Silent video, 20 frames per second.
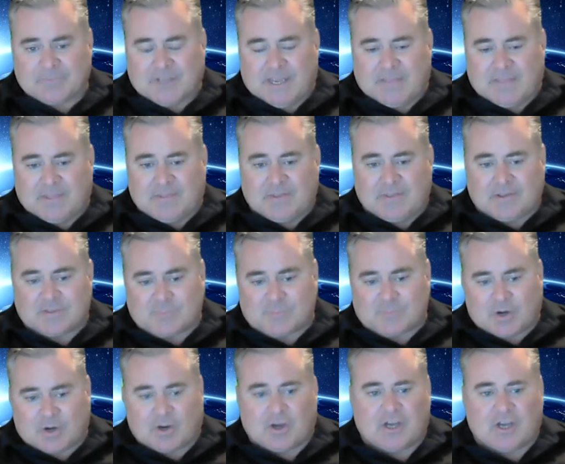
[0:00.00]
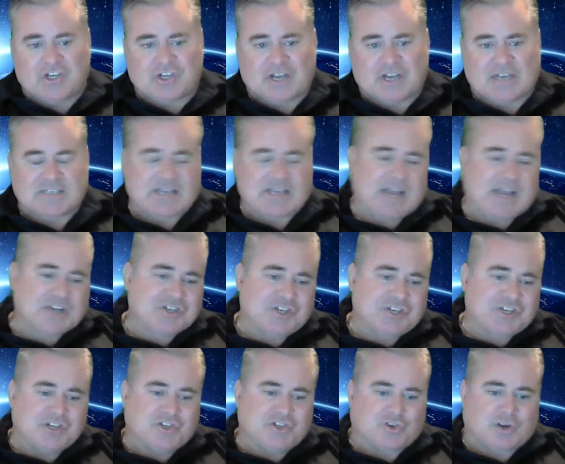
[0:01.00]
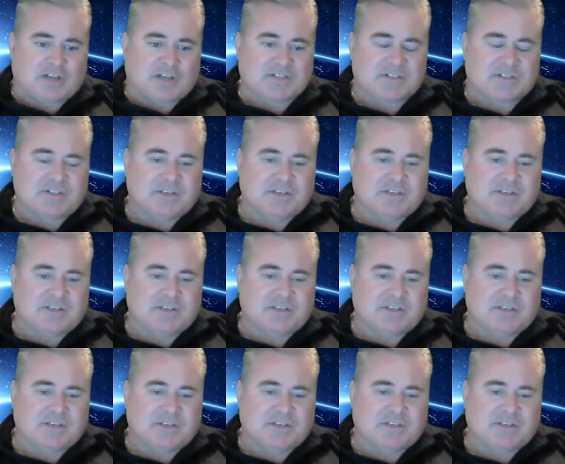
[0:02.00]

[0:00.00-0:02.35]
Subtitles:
and then the smart contracts actually address